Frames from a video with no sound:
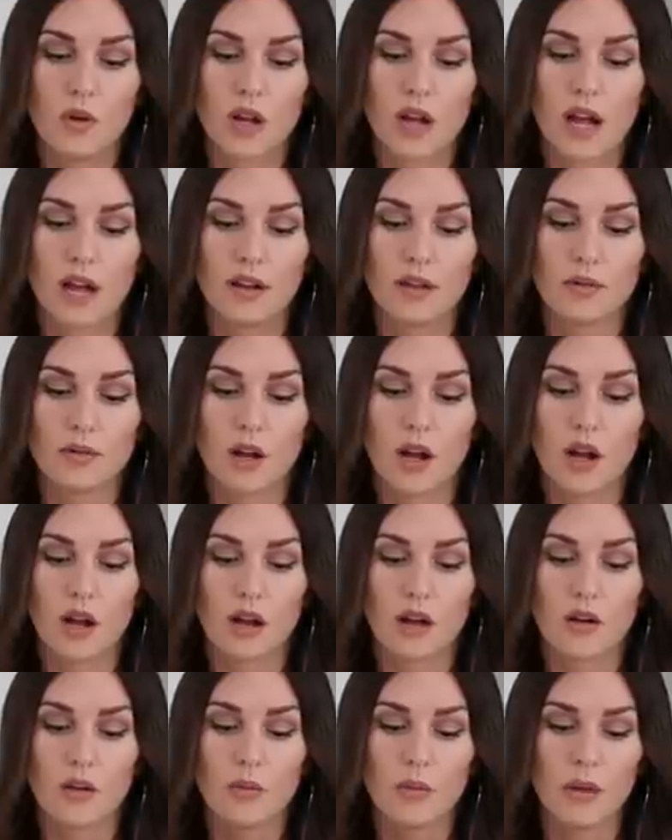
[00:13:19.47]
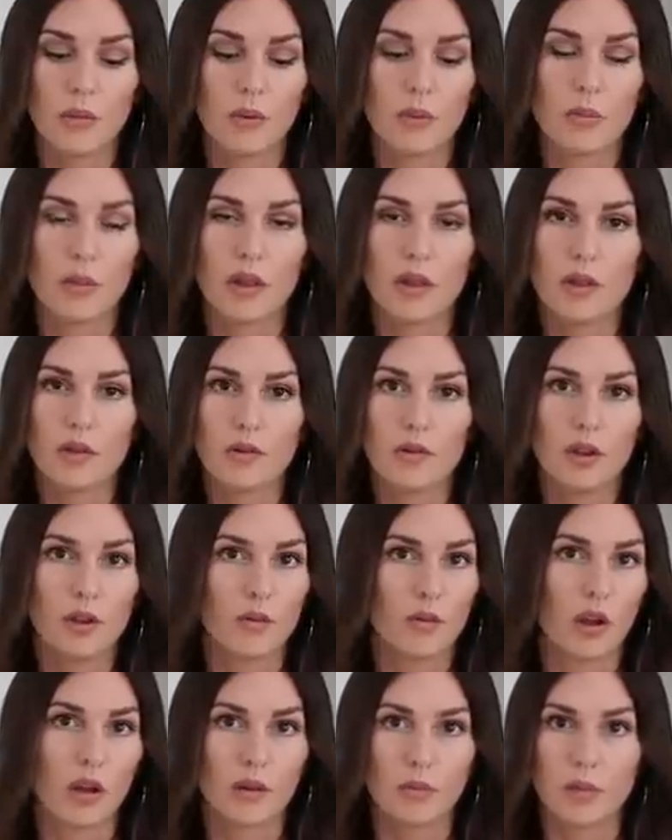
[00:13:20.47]
what kind of rug or maybe pillow, you
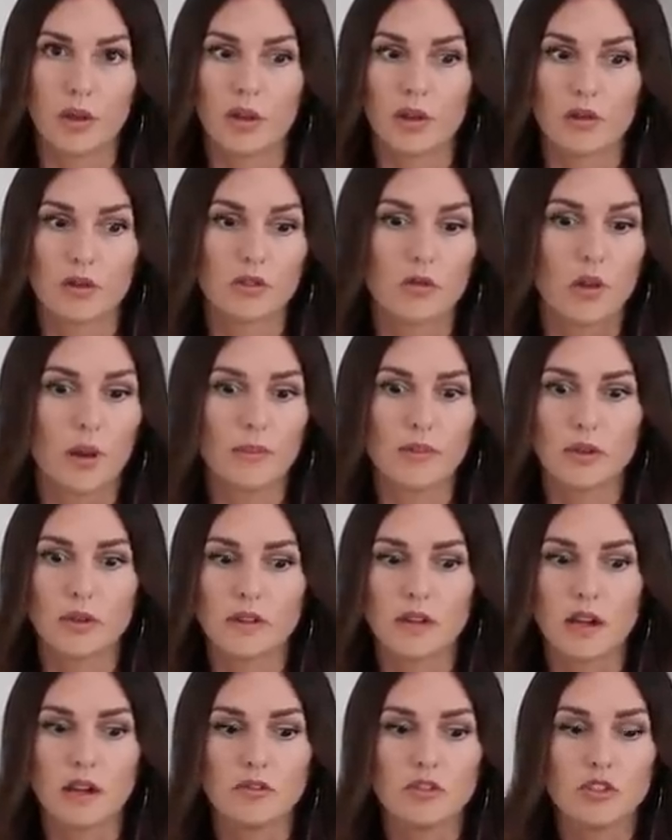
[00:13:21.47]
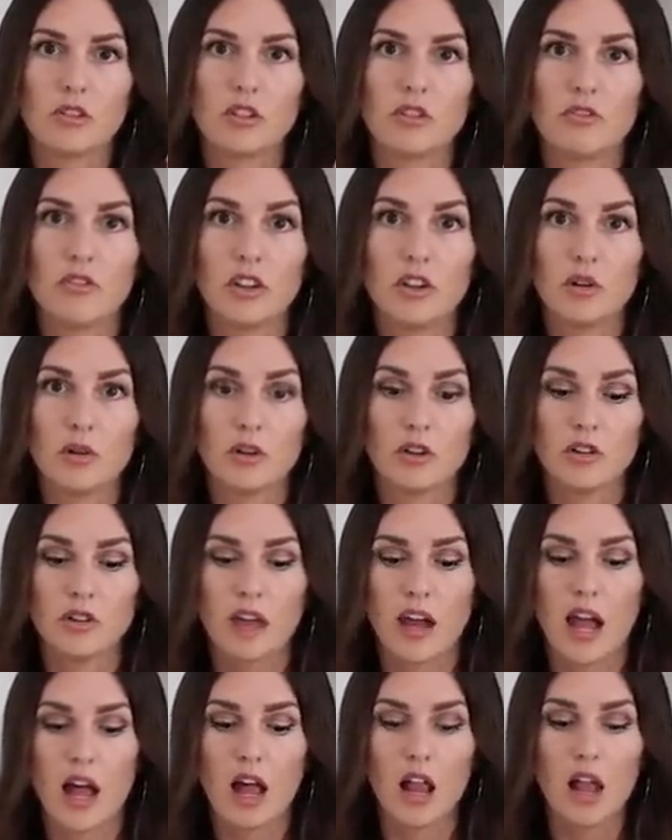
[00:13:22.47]
know, rug and pillow, swap those out to fit your
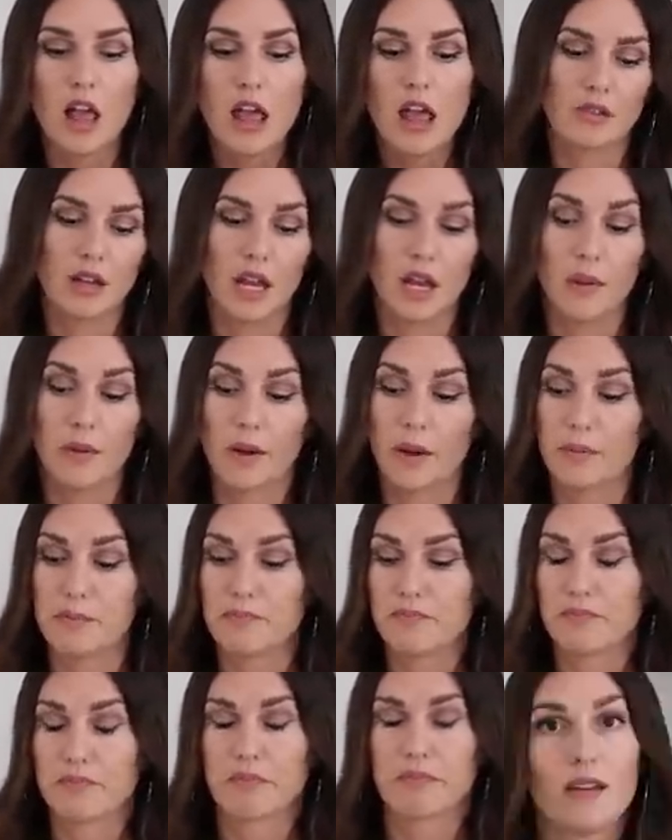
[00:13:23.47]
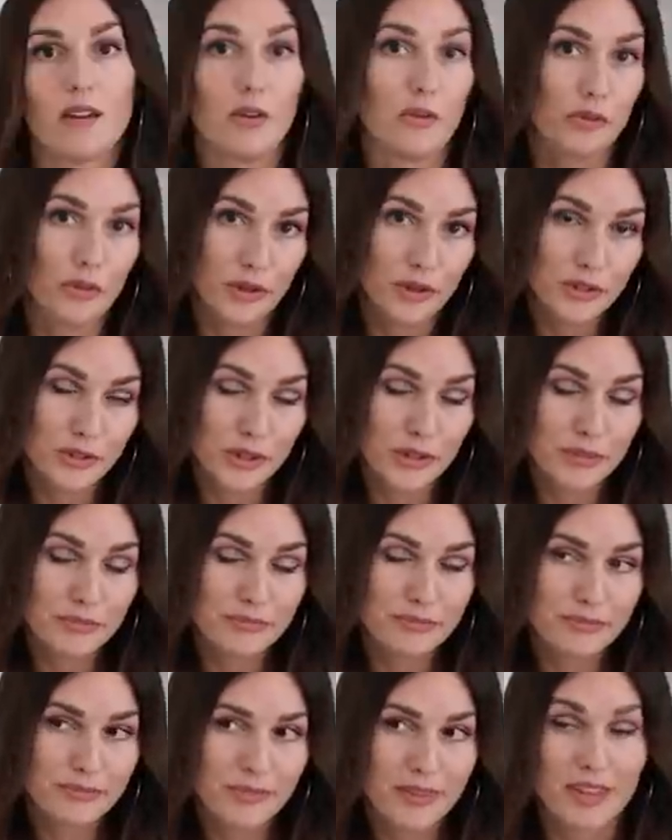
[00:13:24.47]
style. Anyway, hopefully enjoy.
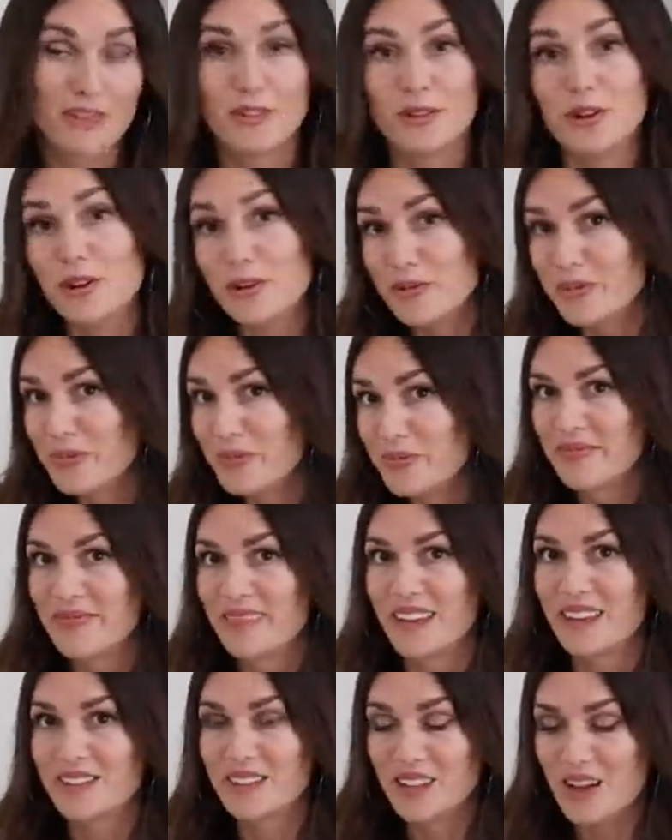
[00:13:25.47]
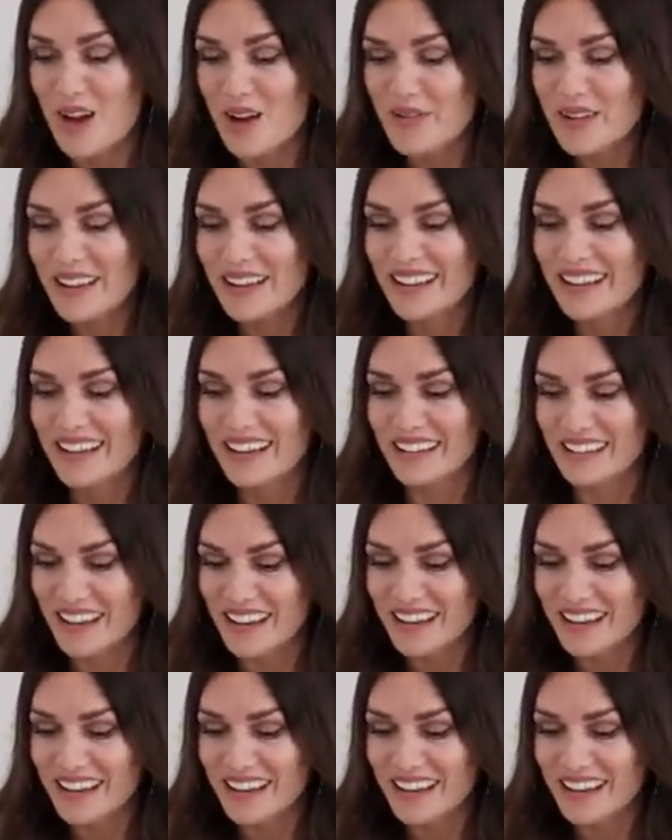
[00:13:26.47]
If you do, give us a comment, a